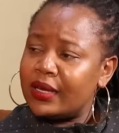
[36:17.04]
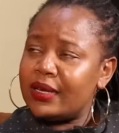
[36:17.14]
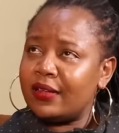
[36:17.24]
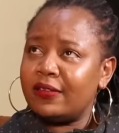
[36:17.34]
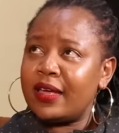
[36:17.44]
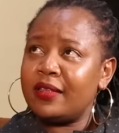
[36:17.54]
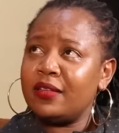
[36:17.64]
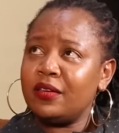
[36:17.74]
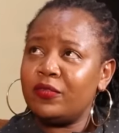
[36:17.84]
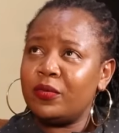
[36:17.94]
Yes, I
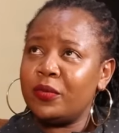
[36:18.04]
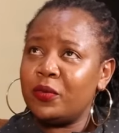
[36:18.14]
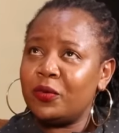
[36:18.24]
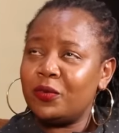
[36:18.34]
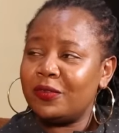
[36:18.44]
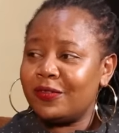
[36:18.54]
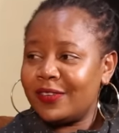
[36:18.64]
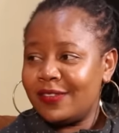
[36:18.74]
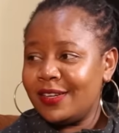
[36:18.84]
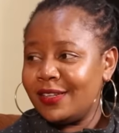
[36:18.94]
think for me what was
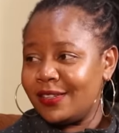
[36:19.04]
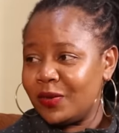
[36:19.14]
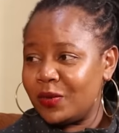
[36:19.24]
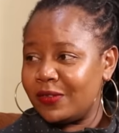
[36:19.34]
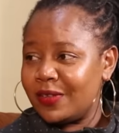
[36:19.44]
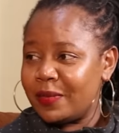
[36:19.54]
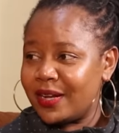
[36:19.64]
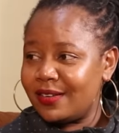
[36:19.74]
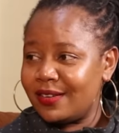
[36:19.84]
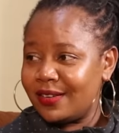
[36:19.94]
fascinating was the
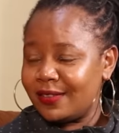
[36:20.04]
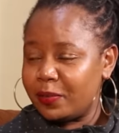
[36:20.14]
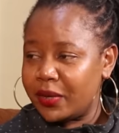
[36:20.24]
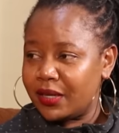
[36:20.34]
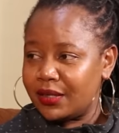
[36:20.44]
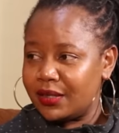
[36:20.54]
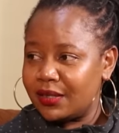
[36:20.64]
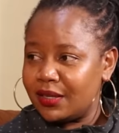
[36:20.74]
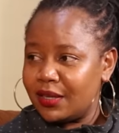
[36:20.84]
mattress part.